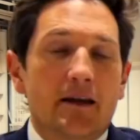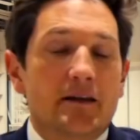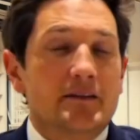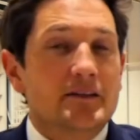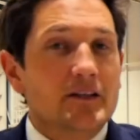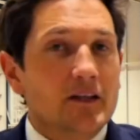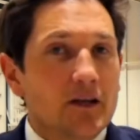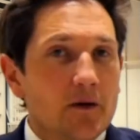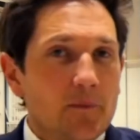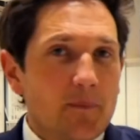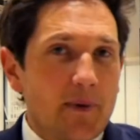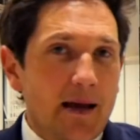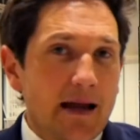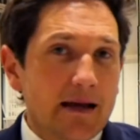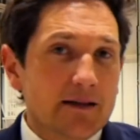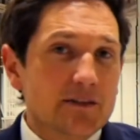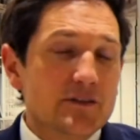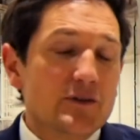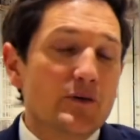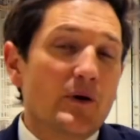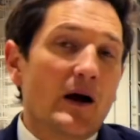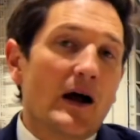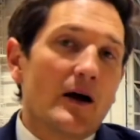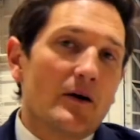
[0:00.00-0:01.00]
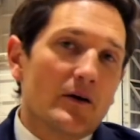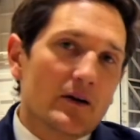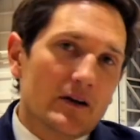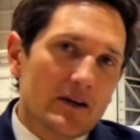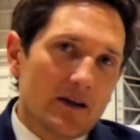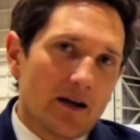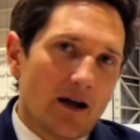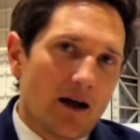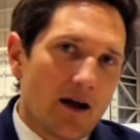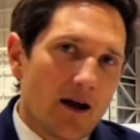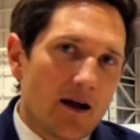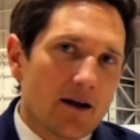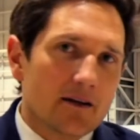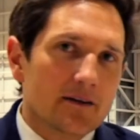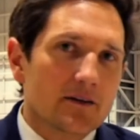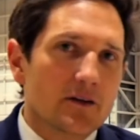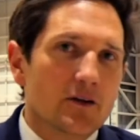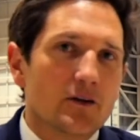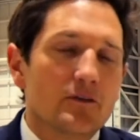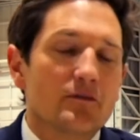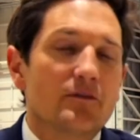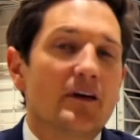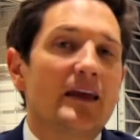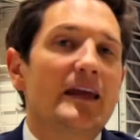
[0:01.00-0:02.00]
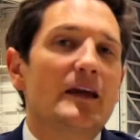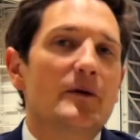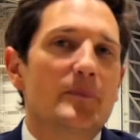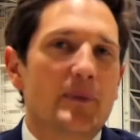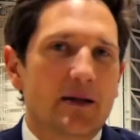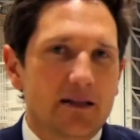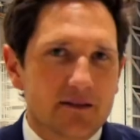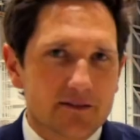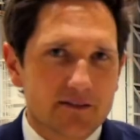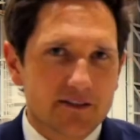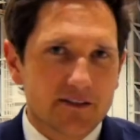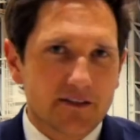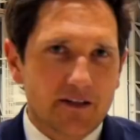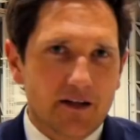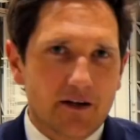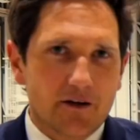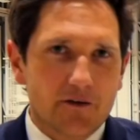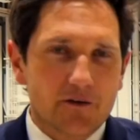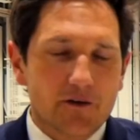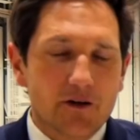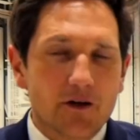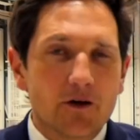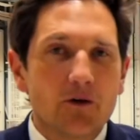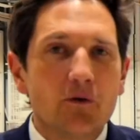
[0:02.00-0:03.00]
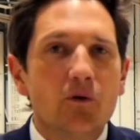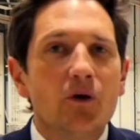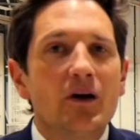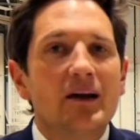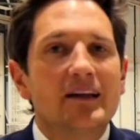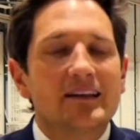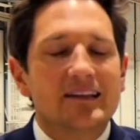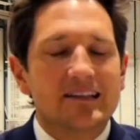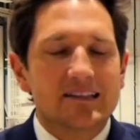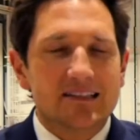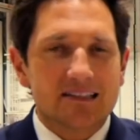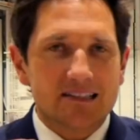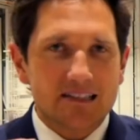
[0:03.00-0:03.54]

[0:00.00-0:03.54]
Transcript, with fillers: Now, to come back to our car and conveyor belt scenario, the